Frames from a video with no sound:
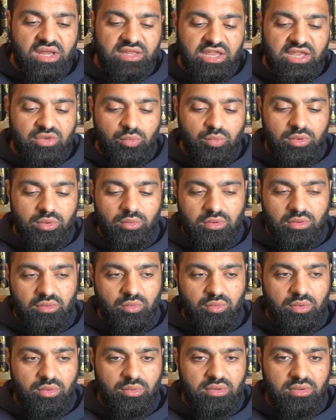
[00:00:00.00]
Then we
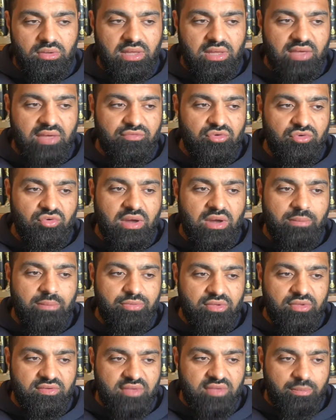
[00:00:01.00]
will have to wrap
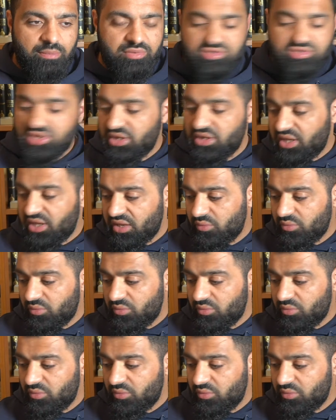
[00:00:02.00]
things up, inshallah,